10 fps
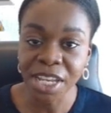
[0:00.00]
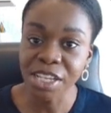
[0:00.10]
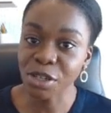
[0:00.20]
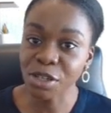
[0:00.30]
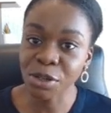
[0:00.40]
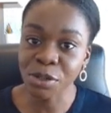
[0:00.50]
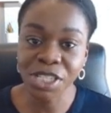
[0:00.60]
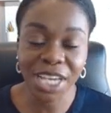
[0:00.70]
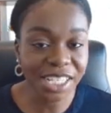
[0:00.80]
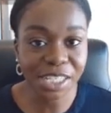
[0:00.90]
So
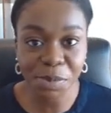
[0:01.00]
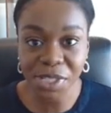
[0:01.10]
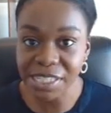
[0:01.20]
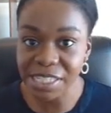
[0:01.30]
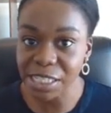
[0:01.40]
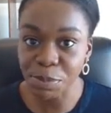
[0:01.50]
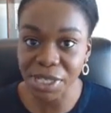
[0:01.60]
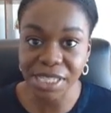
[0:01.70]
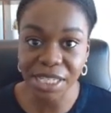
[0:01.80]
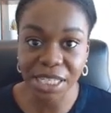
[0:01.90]
ChatGPT is
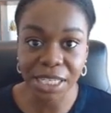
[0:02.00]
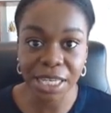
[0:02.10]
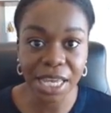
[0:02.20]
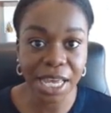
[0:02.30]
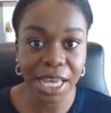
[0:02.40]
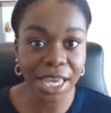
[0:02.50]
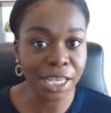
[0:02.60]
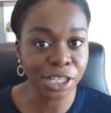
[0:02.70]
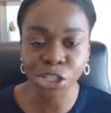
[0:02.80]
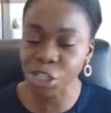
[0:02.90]
basically
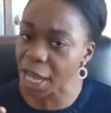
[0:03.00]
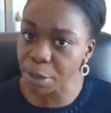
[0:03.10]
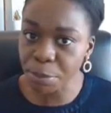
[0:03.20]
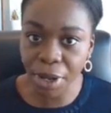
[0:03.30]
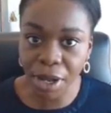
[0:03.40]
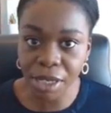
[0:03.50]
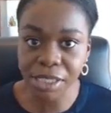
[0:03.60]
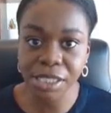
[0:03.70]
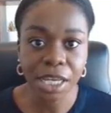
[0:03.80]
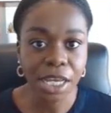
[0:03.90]
a chat
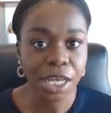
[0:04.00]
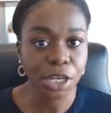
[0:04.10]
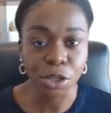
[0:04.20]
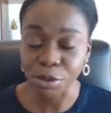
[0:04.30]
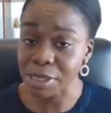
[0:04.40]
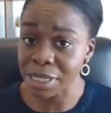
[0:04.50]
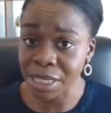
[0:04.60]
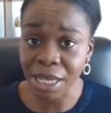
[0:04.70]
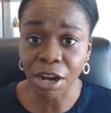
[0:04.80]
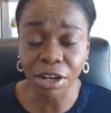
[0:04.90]
box
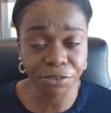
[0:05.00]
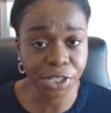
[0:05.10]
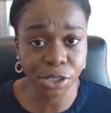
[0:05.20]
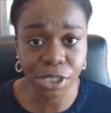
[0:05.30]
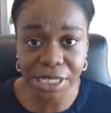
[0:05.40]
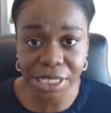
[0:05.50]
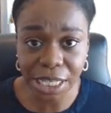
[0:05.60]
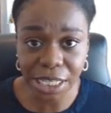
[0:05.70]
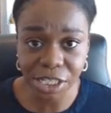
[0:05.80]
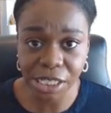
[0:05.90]
using artificial
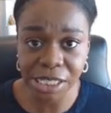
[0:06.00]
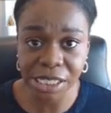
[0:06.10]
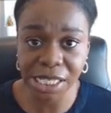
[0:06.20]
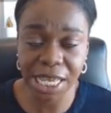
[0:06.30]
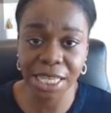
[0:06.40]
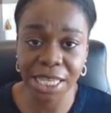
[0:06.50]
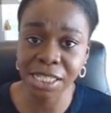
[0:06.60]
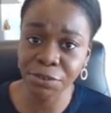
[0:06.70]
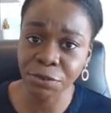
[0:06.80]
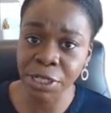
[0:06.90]
intelligence, and the
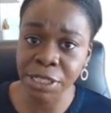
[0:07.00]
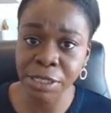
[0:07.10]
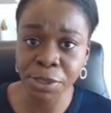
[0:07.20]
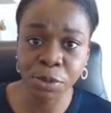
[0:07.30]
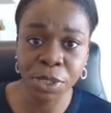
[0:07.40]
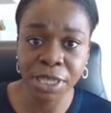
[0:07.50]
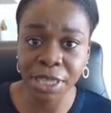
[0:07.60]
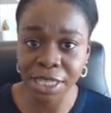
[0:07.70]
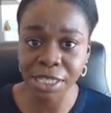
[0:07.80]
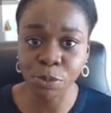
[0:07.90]
difference
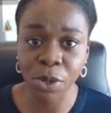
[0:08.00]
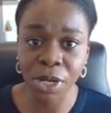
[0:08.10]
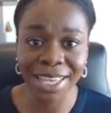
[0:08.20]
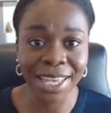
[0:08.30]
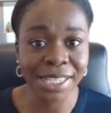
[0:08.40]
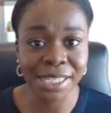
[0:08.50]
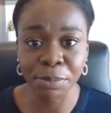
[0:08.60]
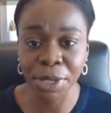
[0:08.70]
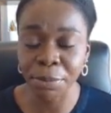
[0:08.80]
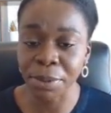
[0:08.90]
between this one, I guess,
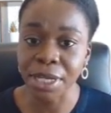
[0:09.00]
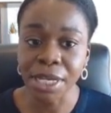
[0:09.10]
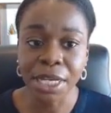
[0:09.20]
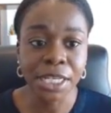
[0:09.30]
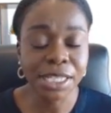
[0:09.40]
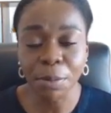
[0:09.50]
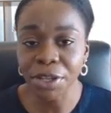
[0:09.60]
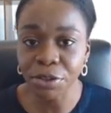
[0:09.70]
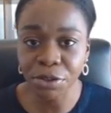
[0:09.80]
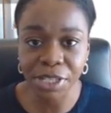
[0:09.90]
and maybe some
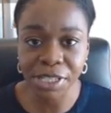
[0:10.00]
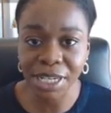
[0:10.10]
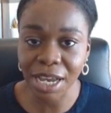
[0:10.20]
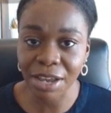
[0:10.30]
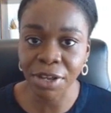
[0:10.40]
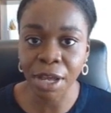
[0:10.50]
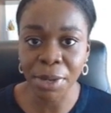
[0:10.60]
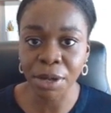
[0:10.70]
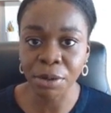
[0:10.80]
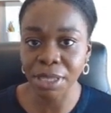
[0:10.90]
other things that have come
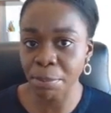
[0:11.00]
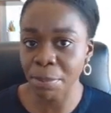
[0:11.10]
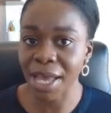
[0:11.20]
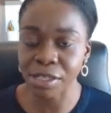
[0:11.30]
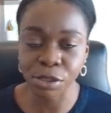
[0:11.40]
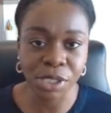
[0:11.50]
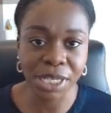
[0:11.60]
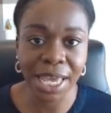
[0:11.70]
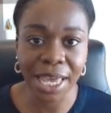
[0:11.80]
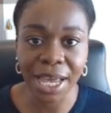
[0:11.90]
out in the past
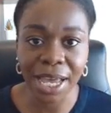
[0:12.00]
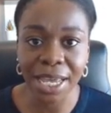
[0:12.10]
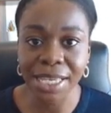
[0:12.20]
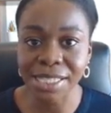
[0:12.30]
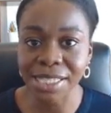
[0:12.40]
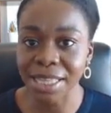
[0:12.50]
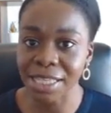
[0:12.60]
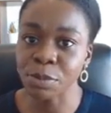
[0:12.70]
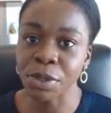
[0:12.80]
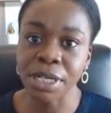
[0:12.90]
using AI is that
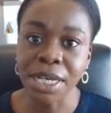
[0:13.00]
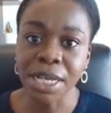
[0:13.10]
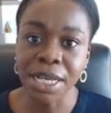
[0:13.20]
this one